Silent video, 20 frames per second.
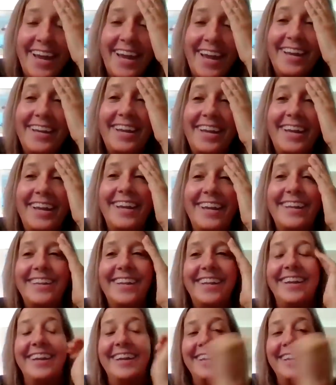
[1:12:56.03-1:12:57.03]
And,
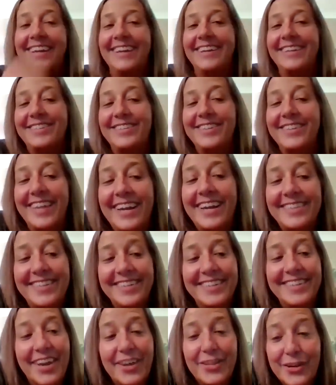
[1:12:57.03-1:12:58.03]
and so that's
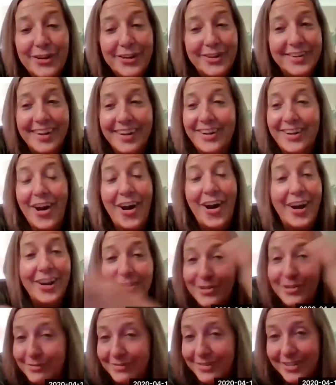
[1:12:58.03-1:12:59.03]
another
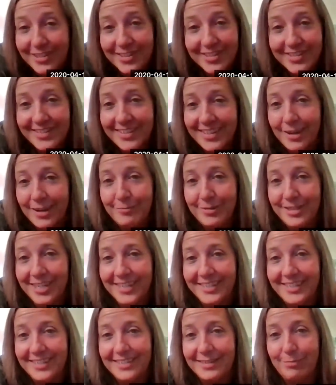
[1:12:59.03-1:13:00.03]
controversial
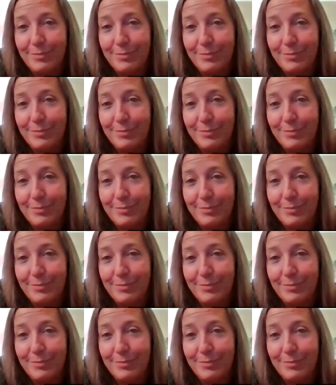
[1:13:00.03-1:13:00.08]
subject is